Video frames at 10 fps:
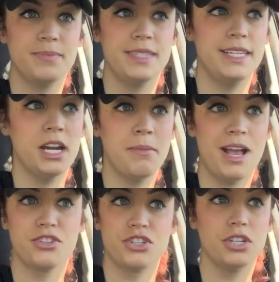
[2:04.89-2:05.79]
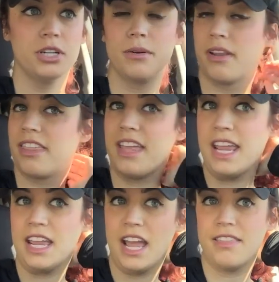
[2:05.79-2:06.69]
Stairmaster
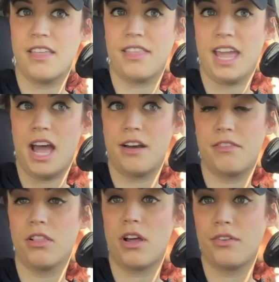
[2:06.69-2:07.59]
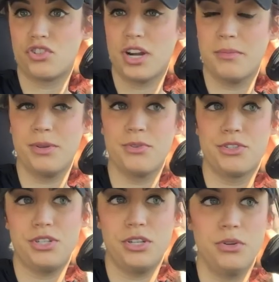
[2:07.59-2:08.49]
thing, and then they have a lot of
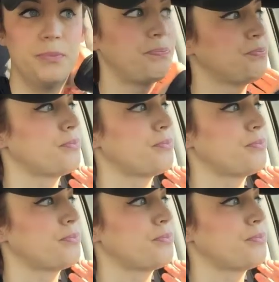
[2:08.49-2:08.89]
treadmills too,